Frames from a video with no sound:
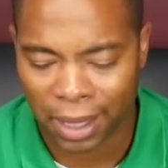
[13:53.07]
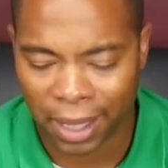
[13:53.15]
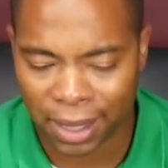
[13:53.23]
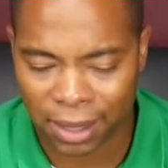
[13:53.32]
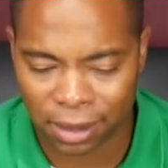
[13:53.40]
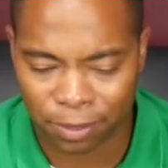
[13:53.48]

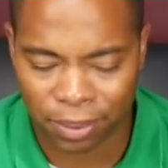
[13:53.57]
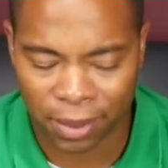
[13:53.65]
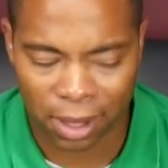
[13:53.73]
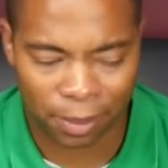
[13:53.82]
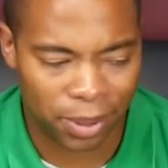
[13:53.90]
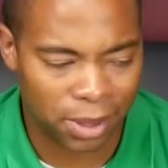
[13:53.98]
and in
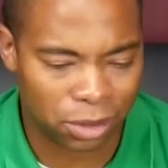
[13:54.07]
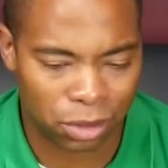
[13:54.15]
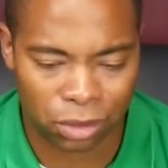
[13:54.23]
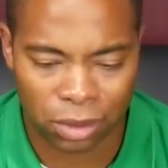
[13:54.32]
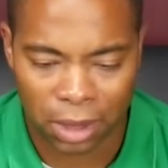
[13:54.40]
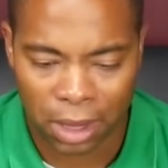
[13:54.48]
a
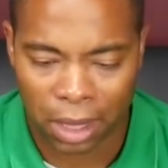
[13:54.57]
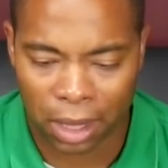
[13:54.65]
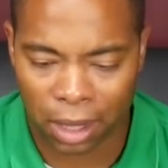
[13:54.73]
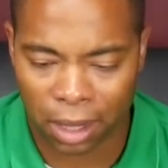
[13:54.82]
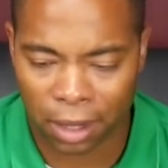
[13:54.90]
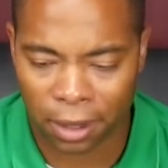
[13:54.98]
pistol.
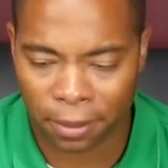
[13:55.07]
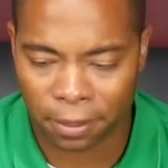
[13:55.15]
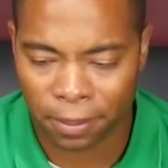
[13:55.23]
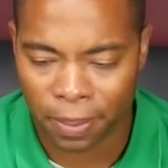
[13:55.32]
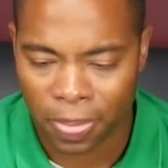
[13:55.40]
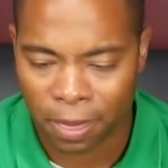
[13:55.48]

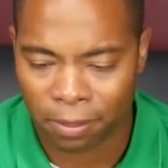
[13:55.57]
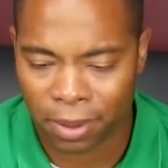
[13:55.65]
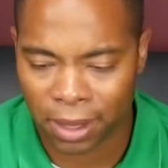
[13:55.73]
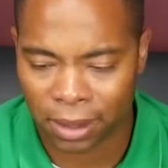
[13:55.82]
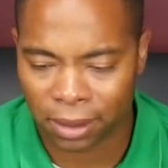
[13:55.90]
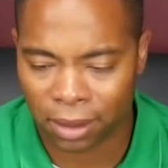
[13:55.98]

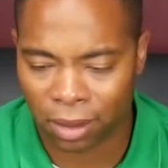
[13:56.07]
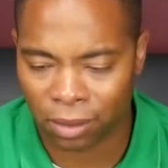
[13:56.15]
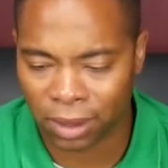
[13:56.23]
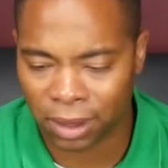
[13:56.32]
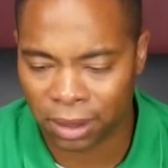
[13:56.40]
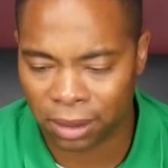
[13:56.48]
But the
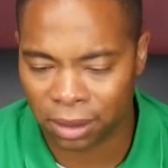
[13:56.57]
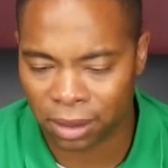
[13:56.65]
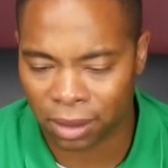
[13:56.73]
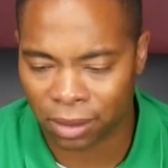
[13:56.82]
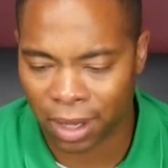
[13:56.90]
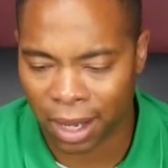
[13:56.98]
only, you know,